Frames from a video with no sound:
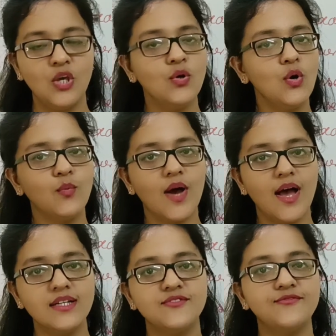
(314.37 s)
You know
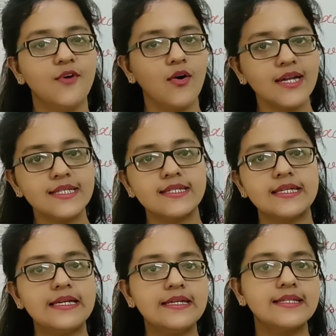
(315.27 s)
what?
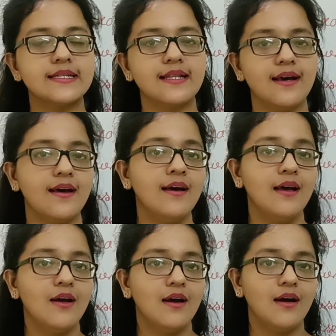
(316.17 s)
Forest is
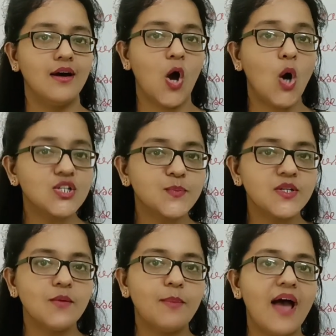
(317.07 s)
the
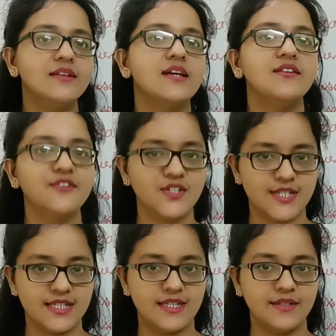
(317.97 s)
hotspot of
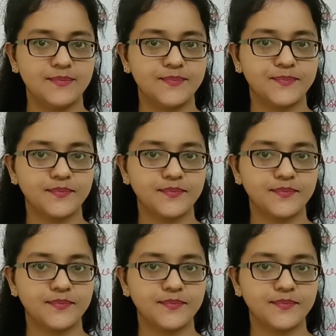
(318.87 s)
biodiversity.